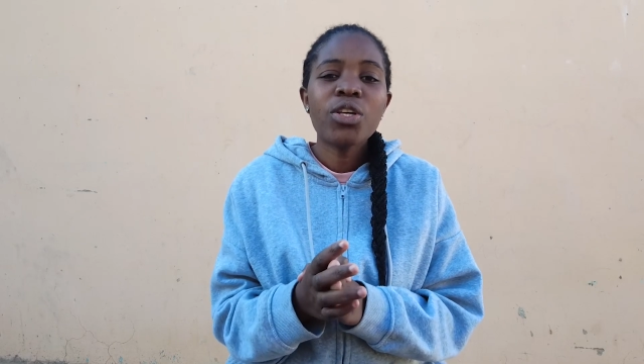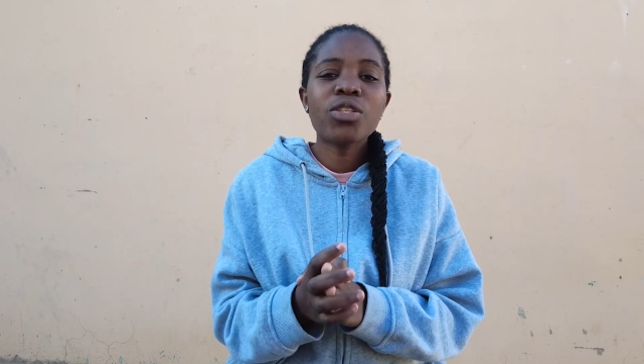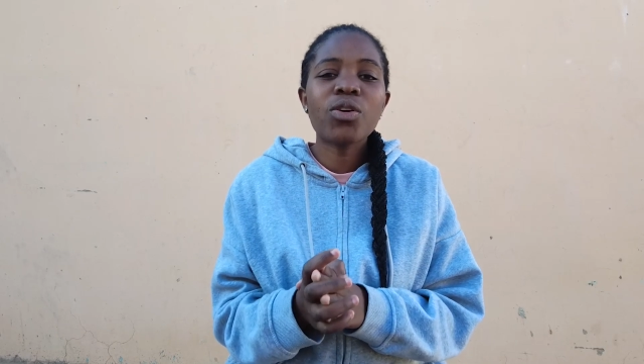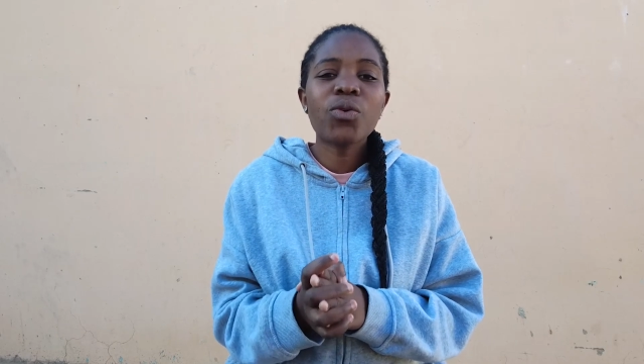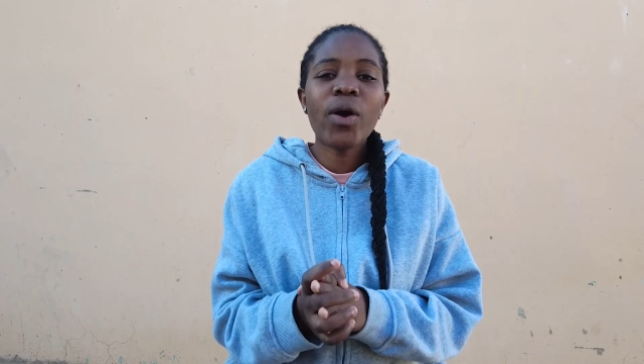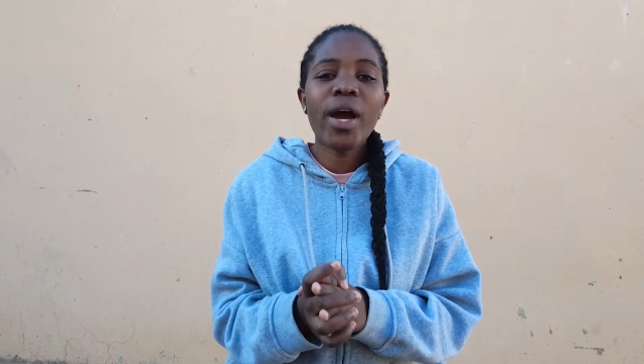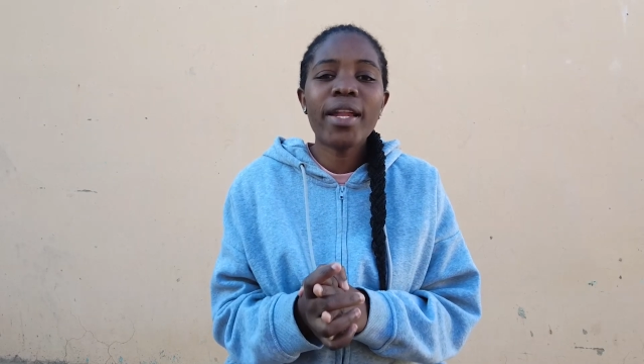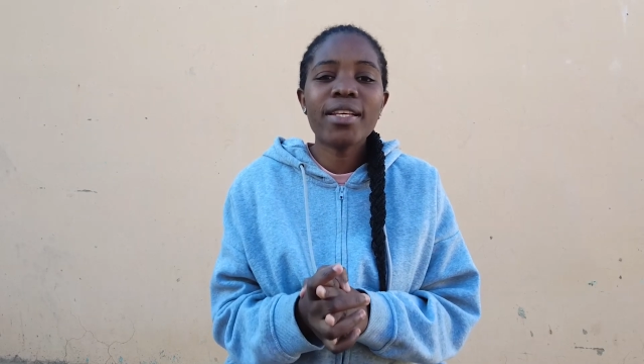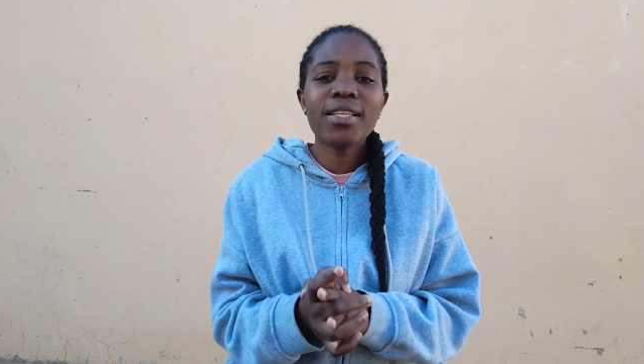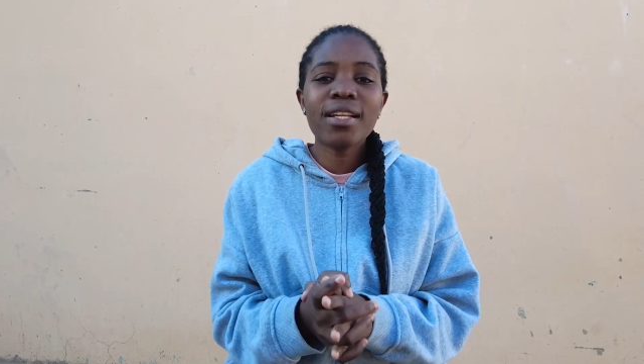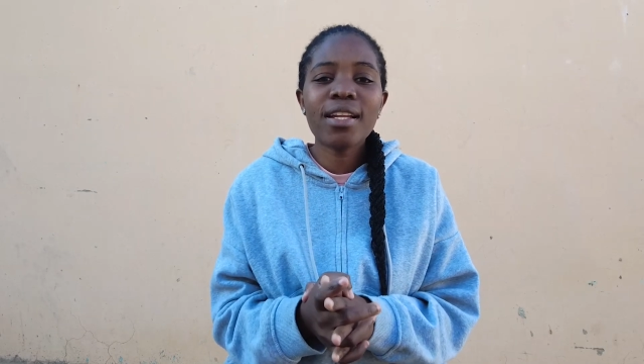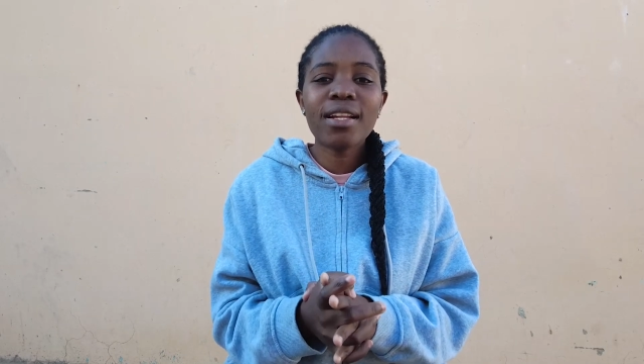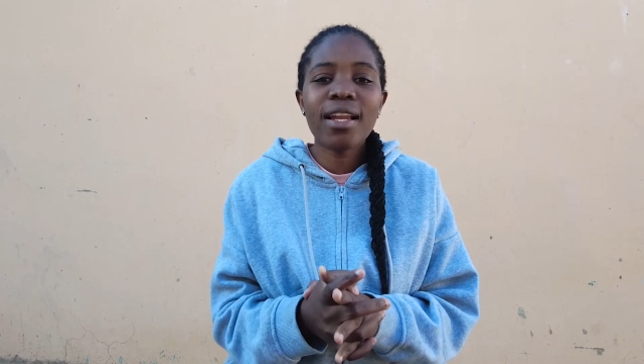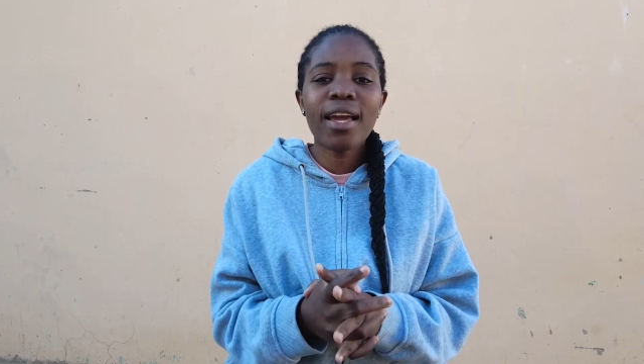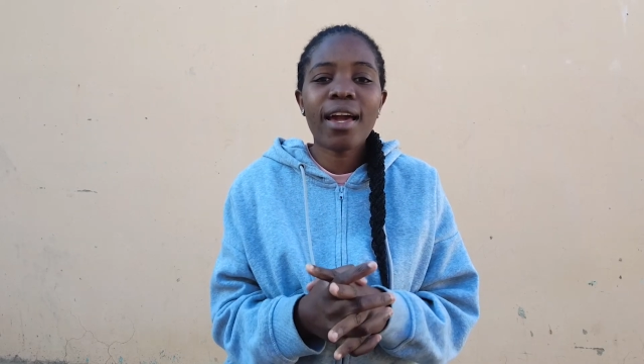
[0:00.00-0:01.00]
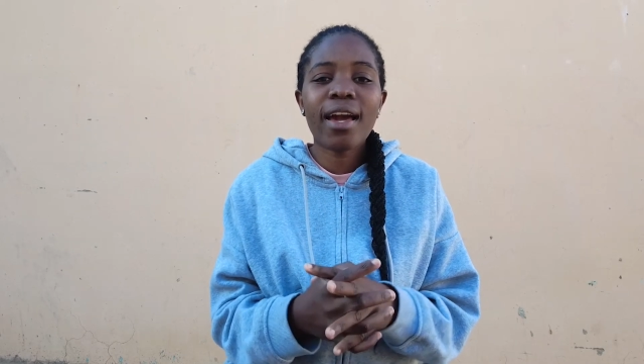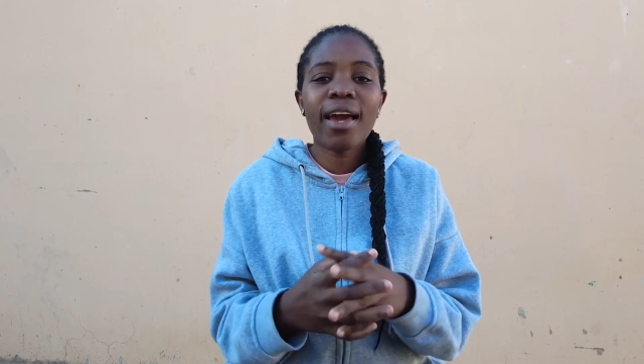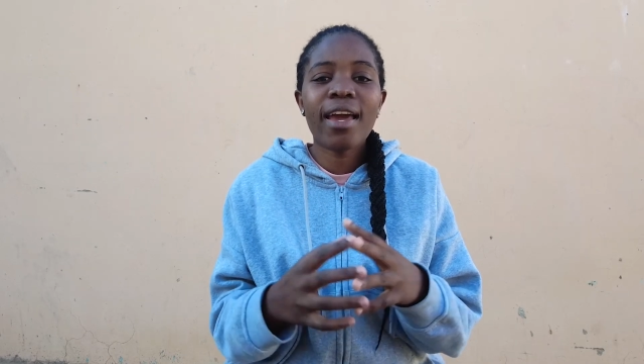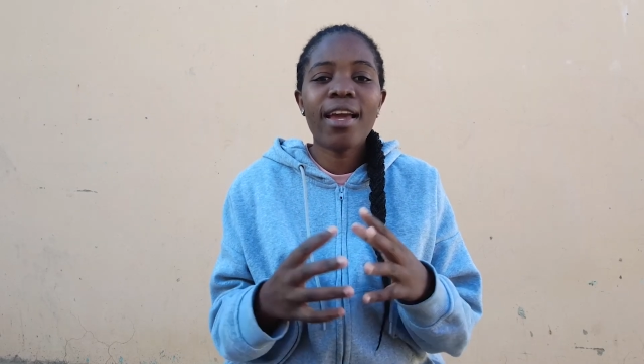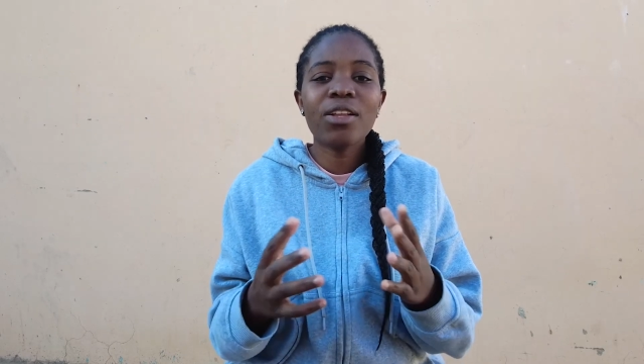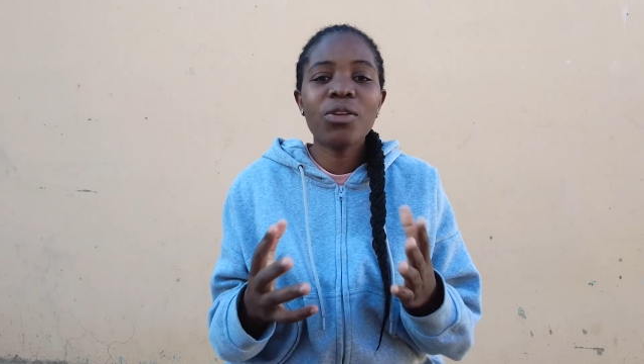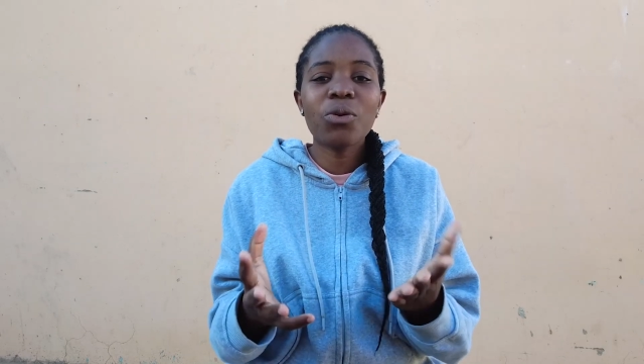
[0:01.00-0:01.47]
So I decided like I
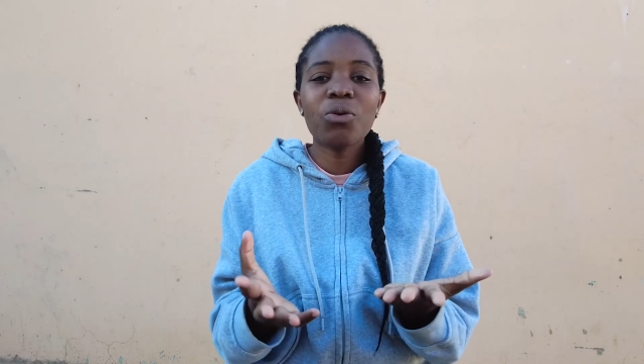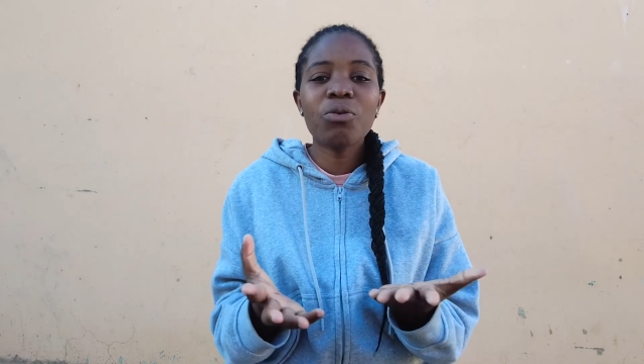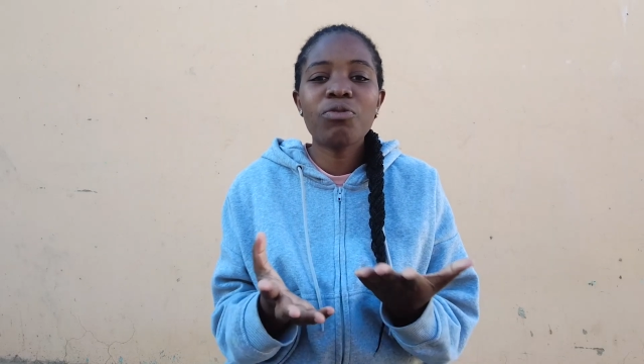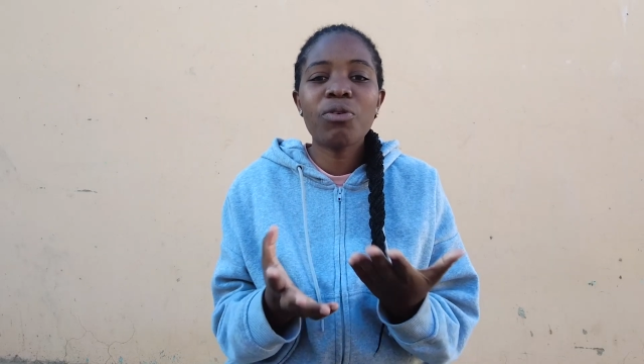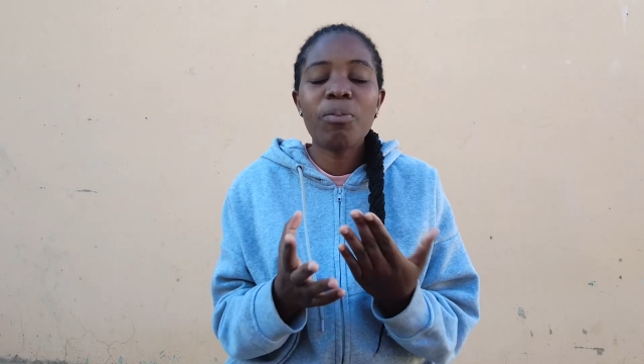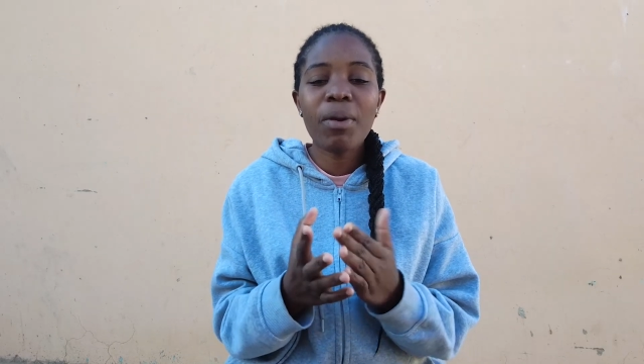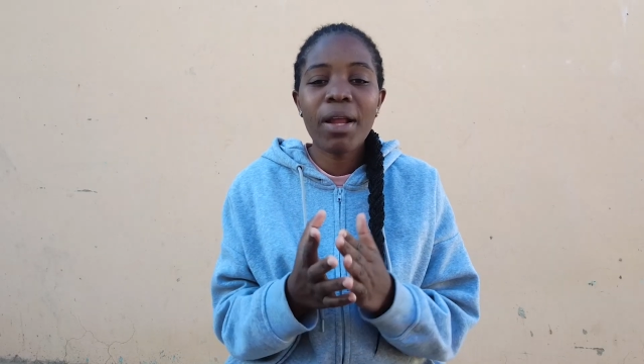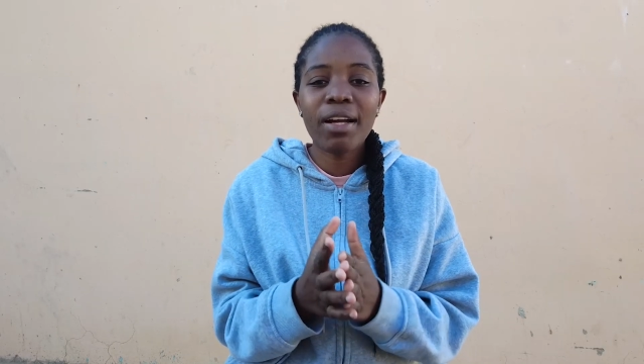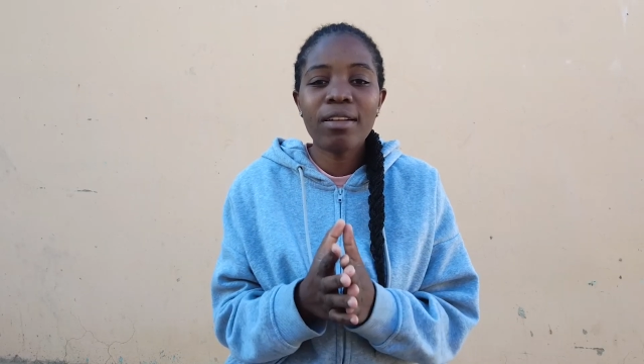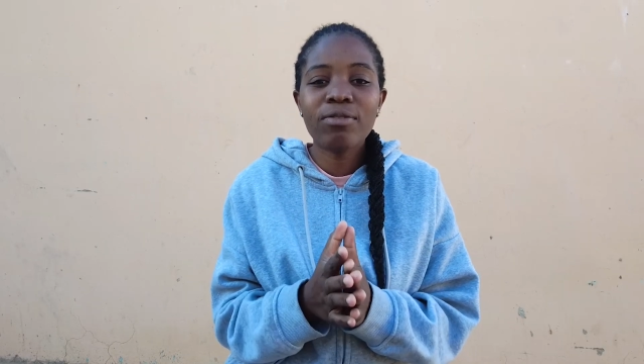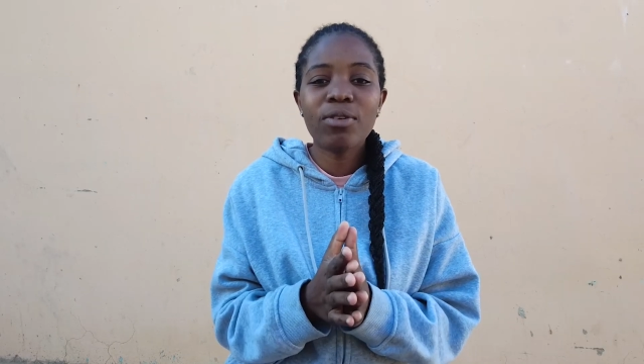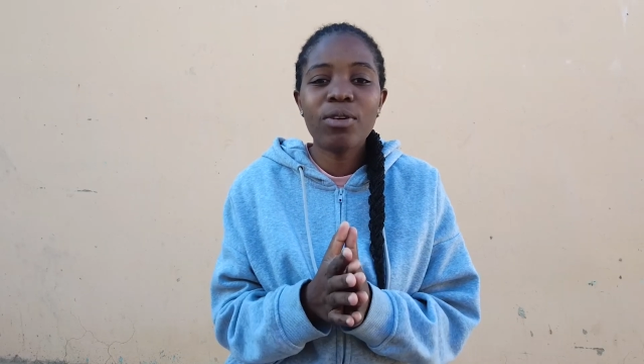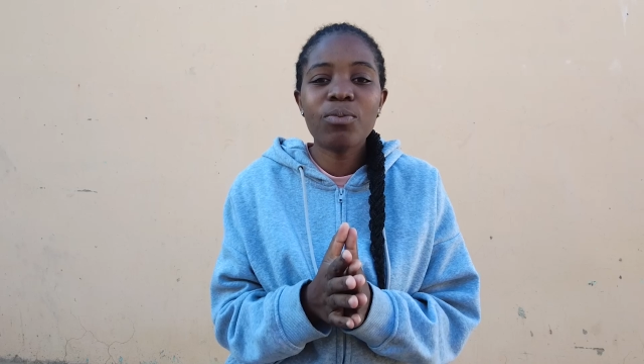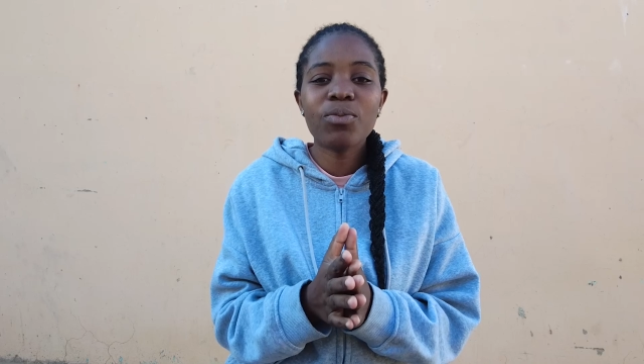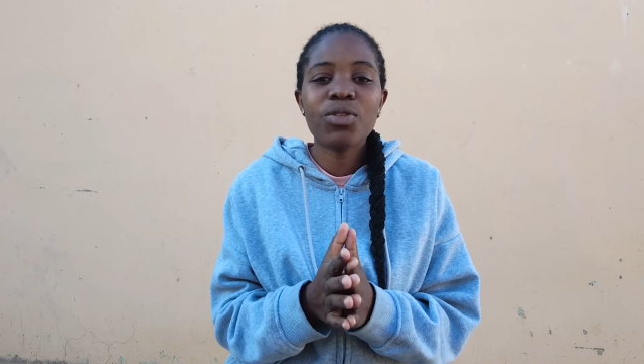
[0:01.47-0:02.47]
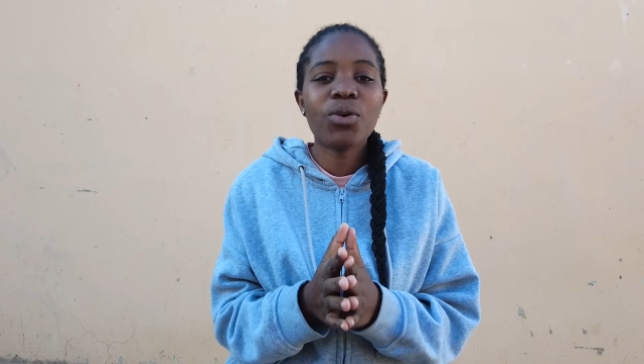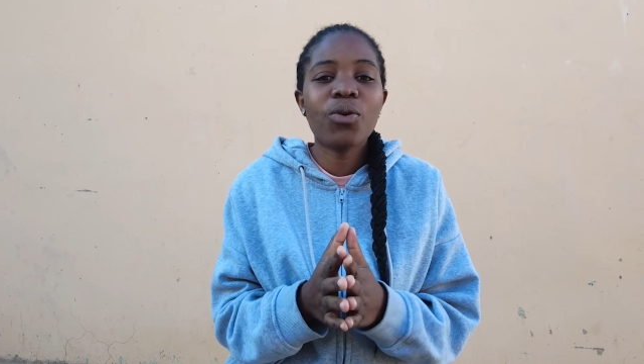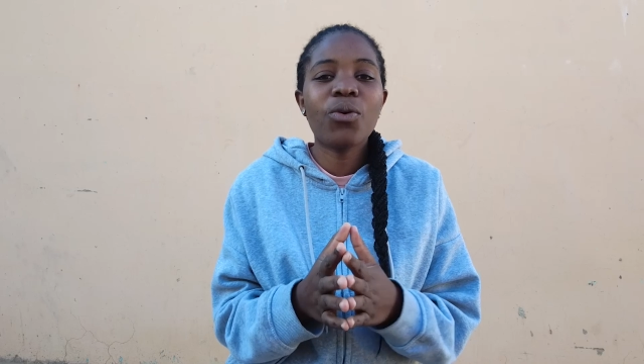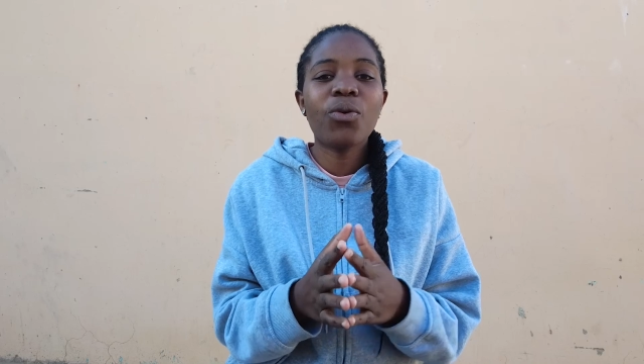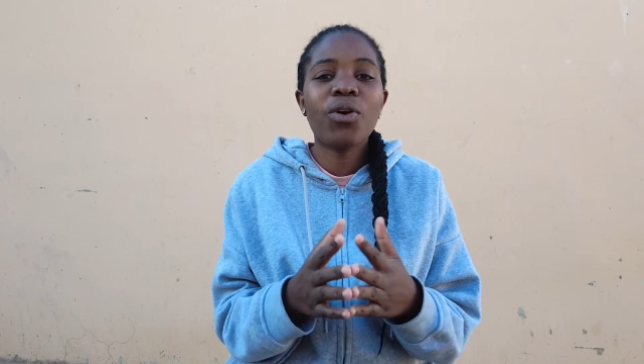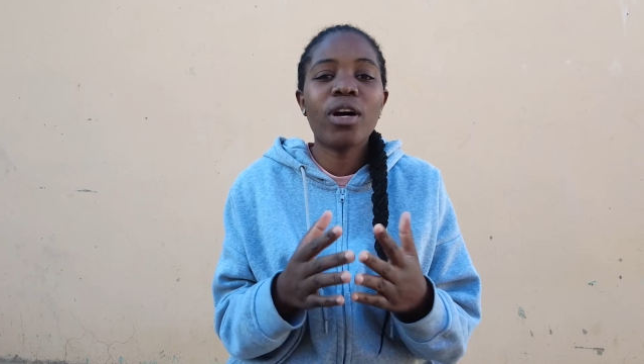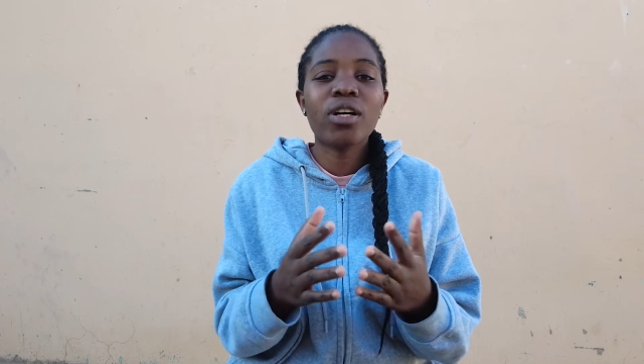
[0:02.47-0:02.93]
had to look for platforms
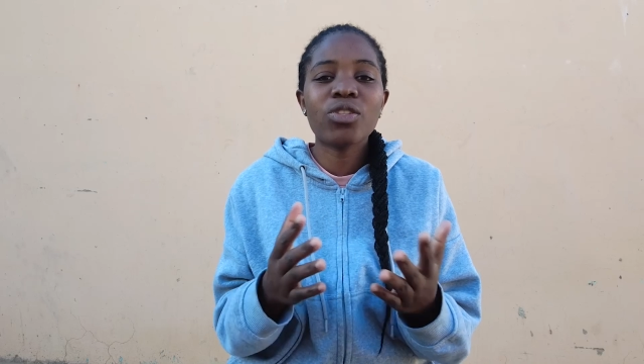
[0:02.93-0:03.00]
or